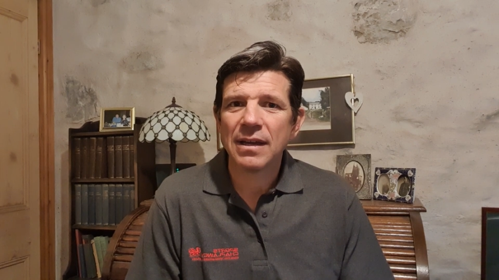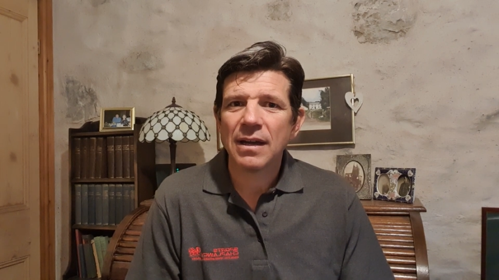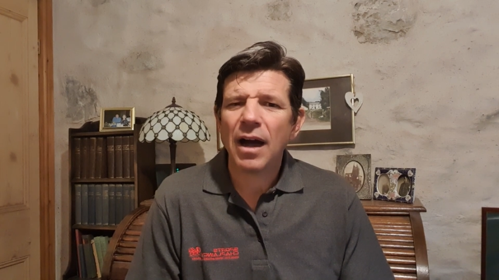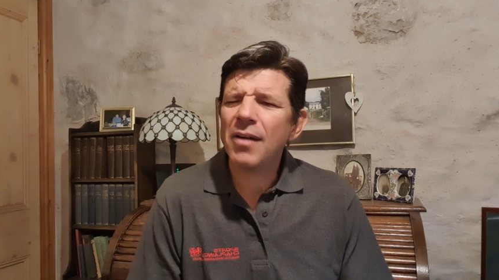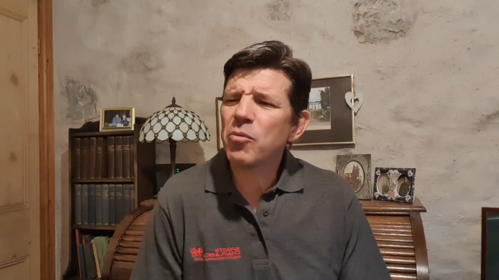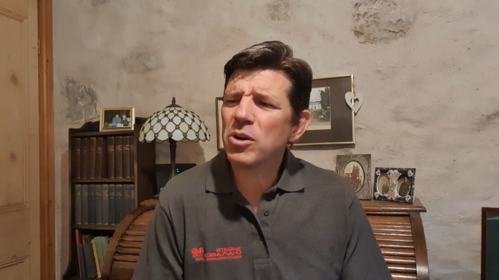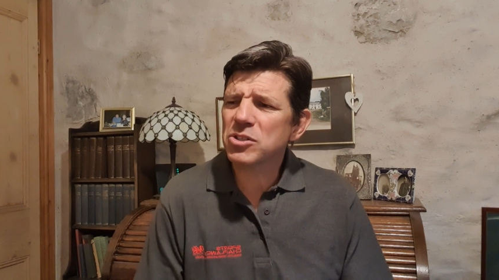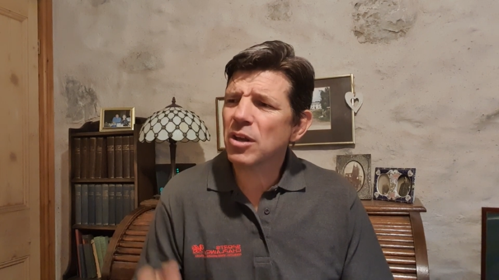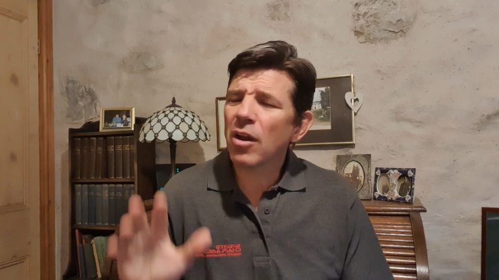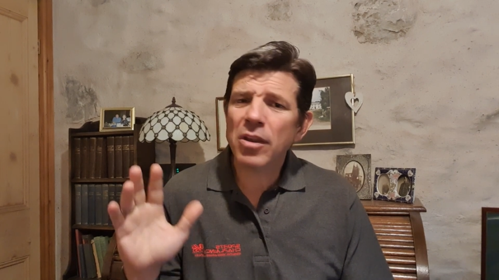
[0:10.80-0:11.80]
I've watched
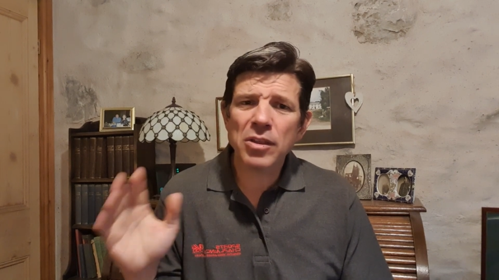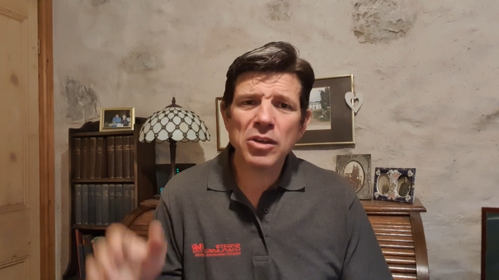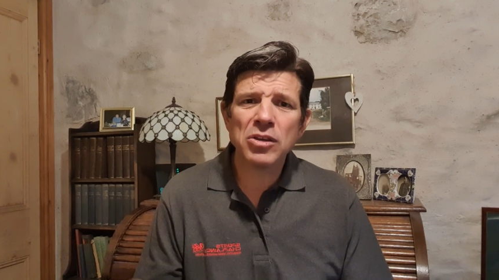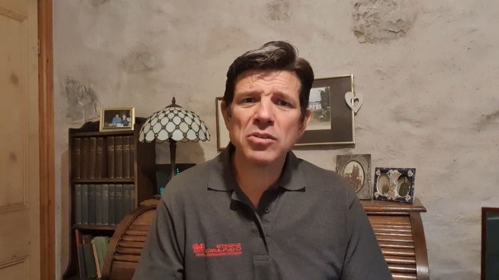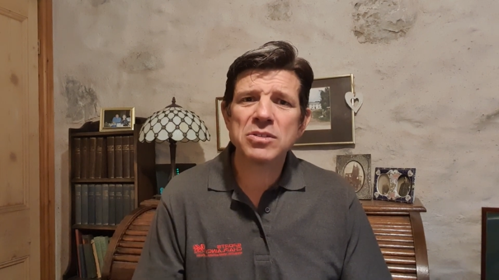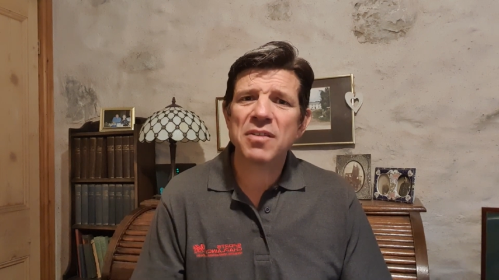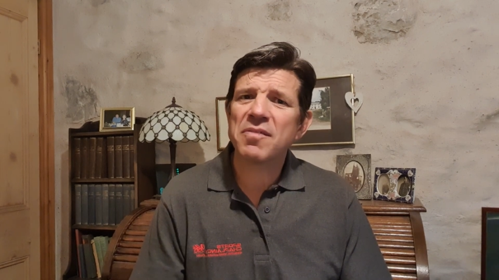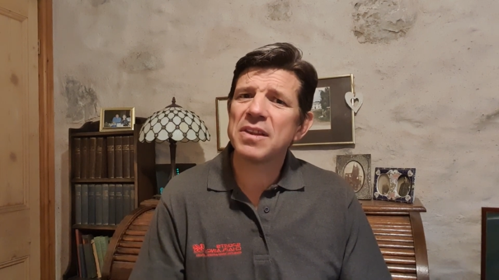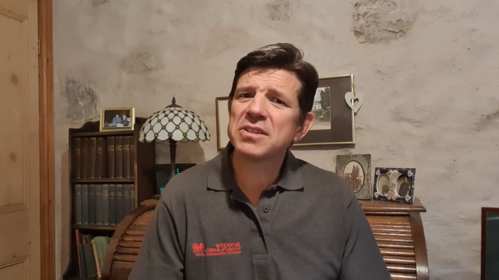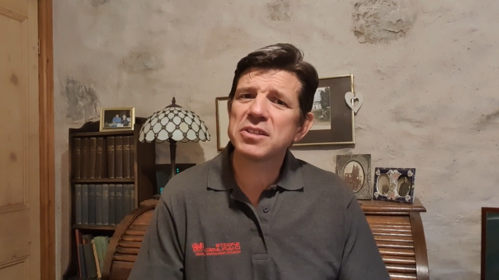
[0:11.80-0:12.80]
a lot of the news, I've
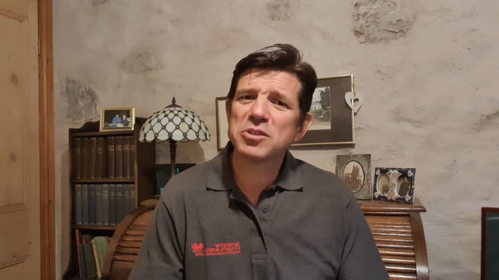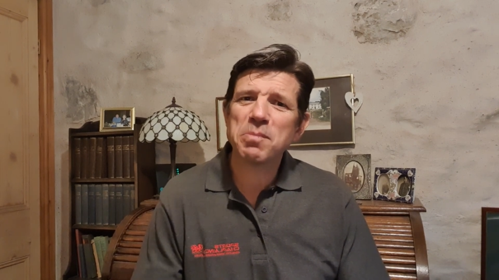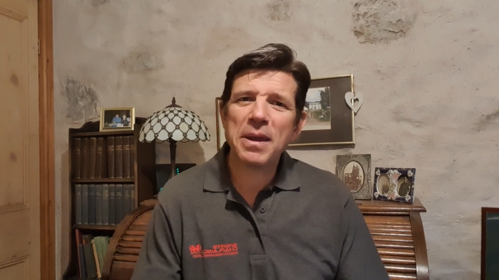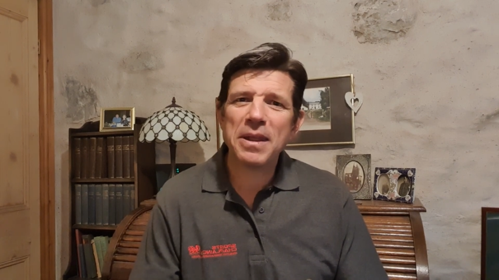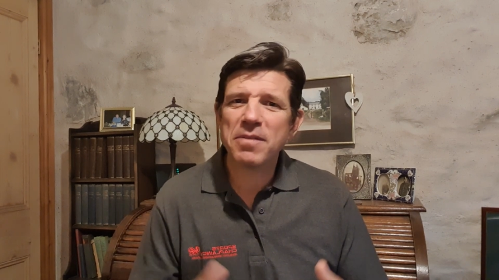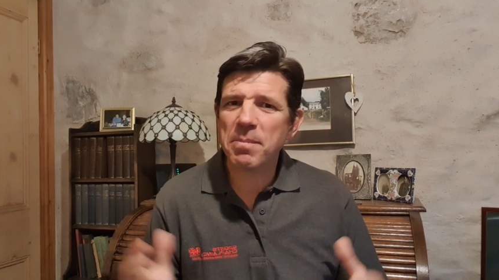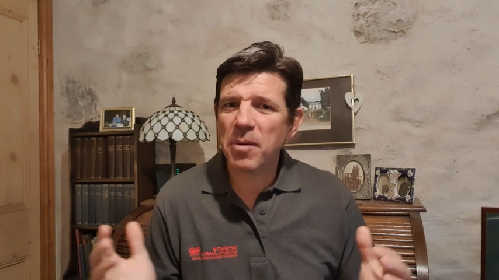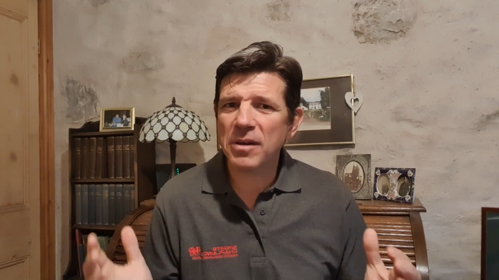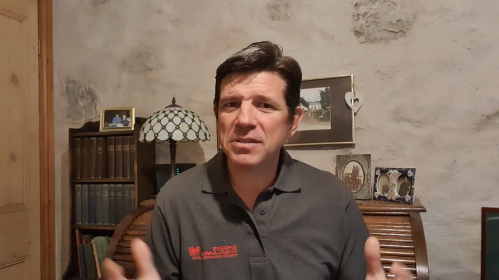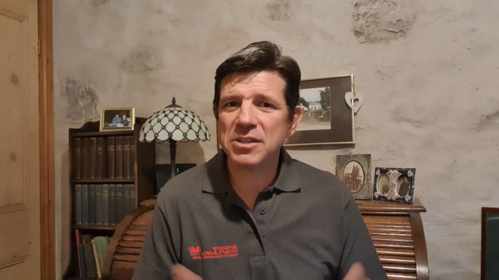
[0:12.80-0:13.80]
listened to many of the
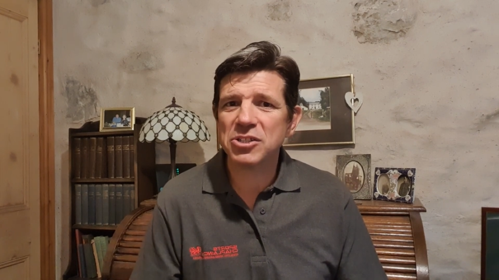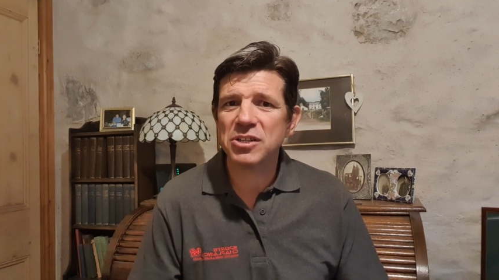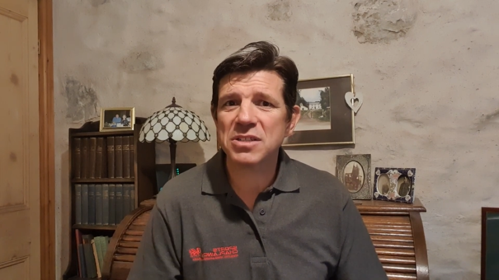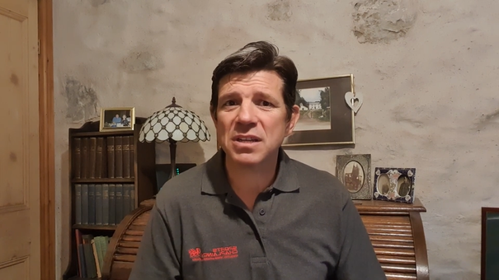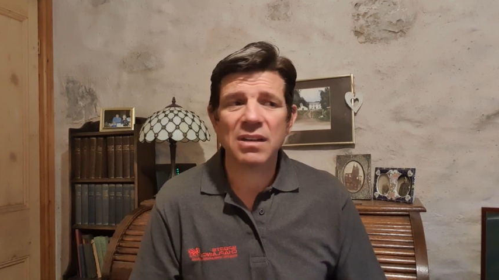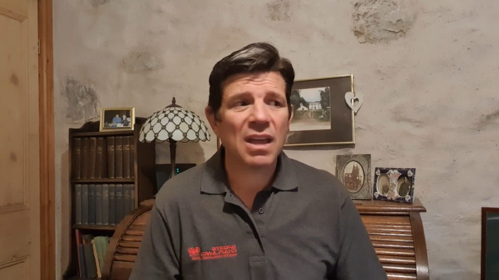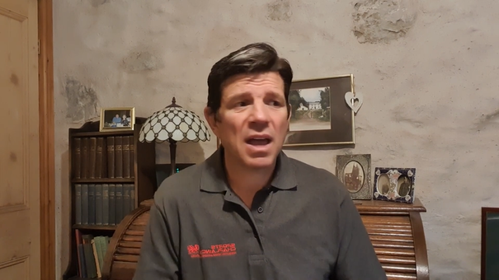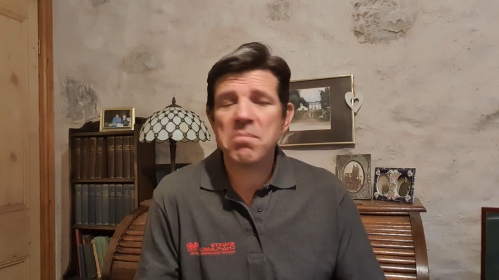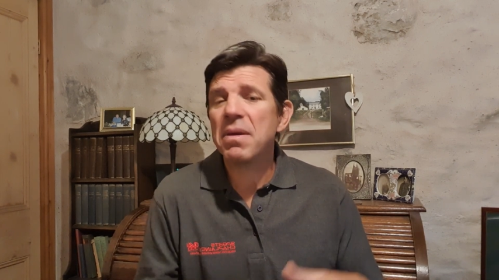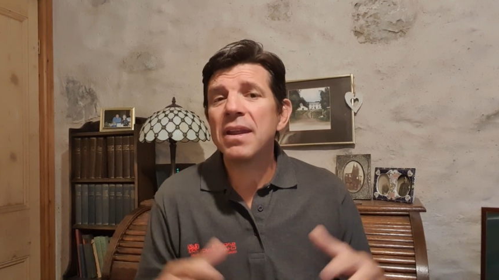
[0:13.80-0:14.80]
politicians and
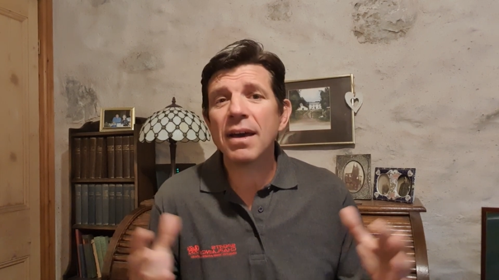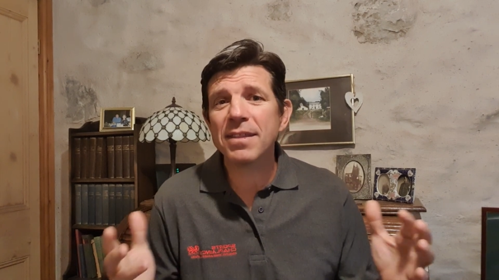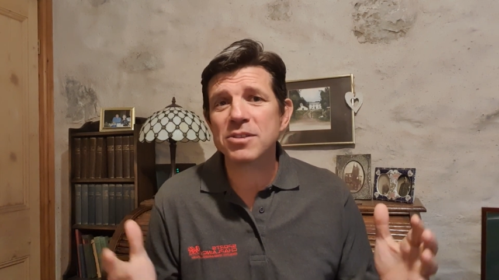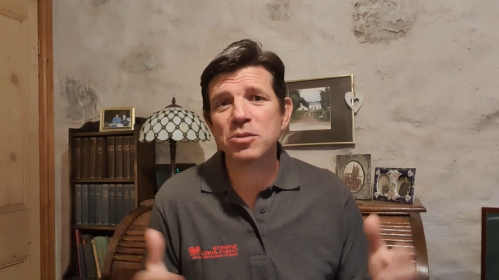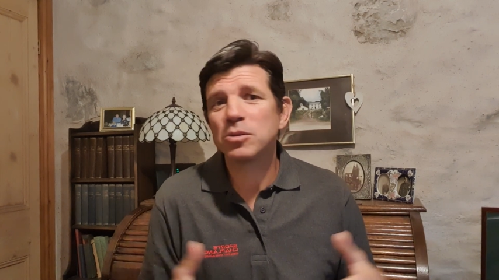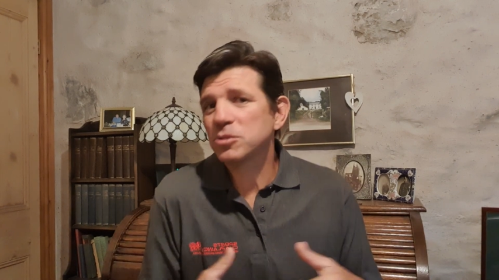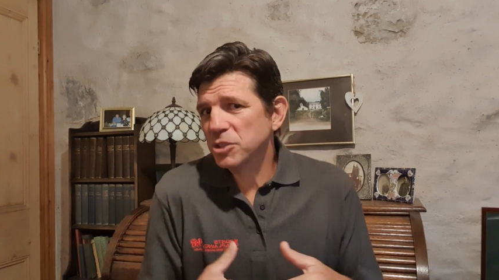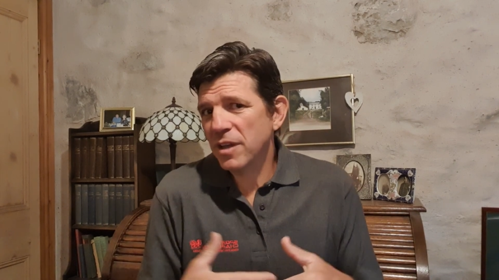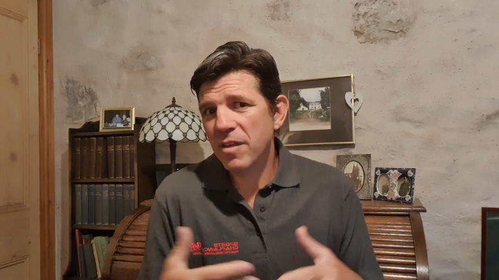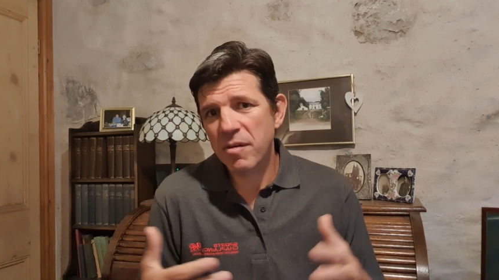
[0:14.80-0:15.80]
many others all
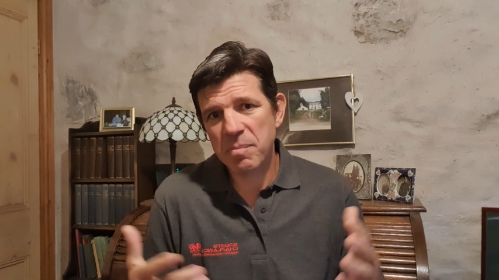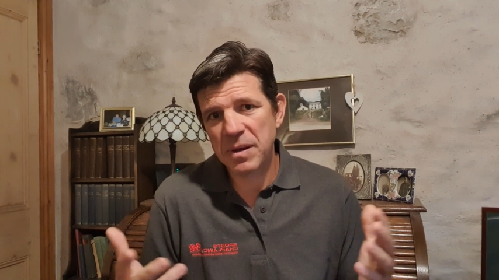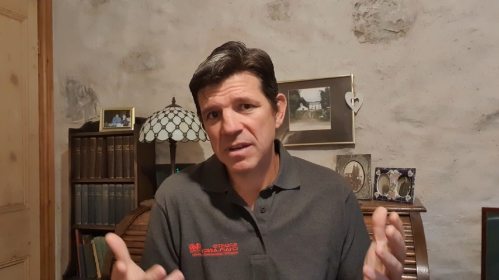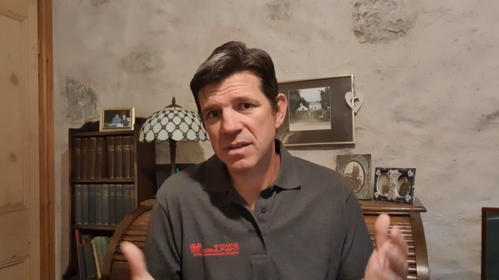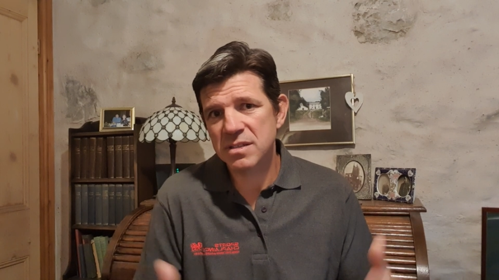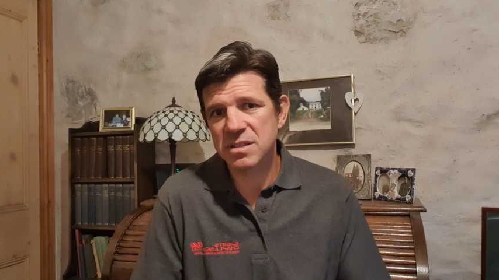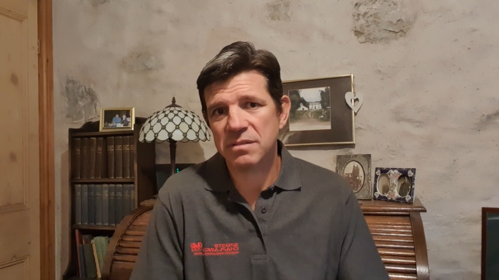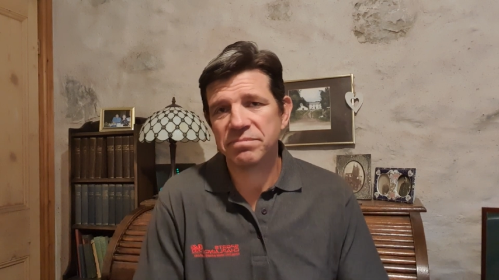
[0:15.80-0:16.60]
share their opinions.